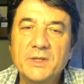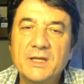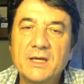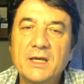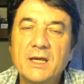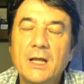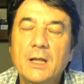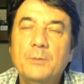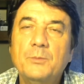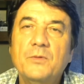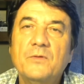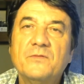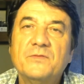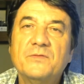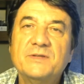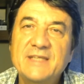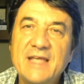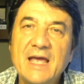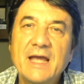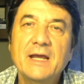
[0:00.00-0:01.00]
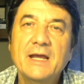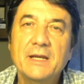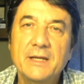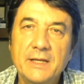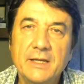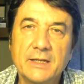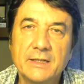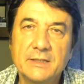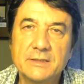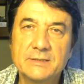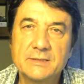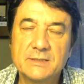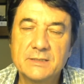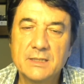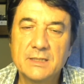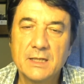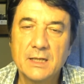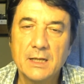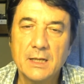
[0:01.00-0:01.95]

the help of techniques